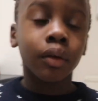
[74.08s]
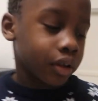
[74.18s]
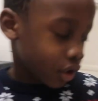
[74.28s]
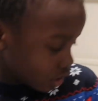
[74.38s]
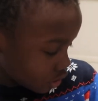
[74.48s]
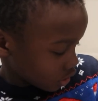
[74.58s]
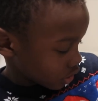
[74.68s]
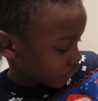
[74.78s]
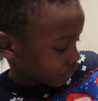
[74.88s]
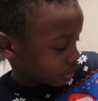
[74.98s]
You're in the
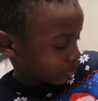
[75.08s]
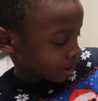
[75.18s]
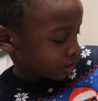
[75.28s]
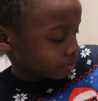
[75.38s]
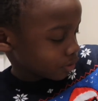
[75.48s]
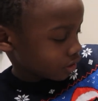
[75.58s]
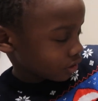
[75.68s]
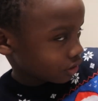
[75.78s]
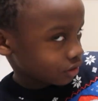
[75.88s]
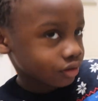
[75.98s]
love of Spider-Man.